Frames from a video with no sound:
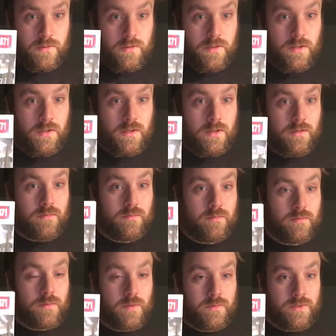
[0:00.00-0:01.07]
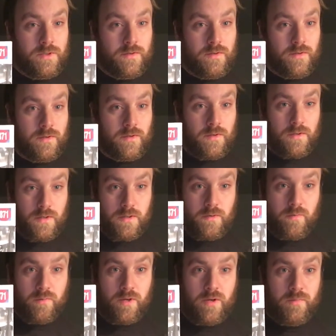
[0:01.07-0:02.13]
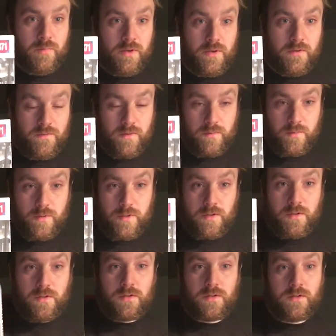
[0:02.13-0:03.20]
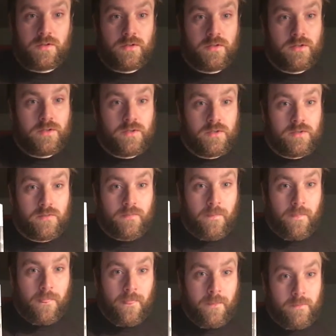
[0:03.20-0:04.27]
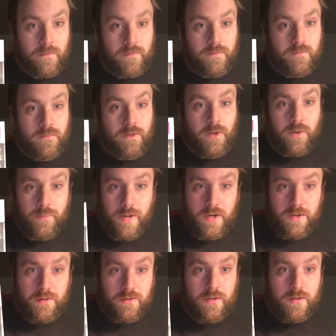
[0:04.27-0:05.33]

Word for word: Um, I'm trying to think. I know Buckbeak from uh, Harry Potter.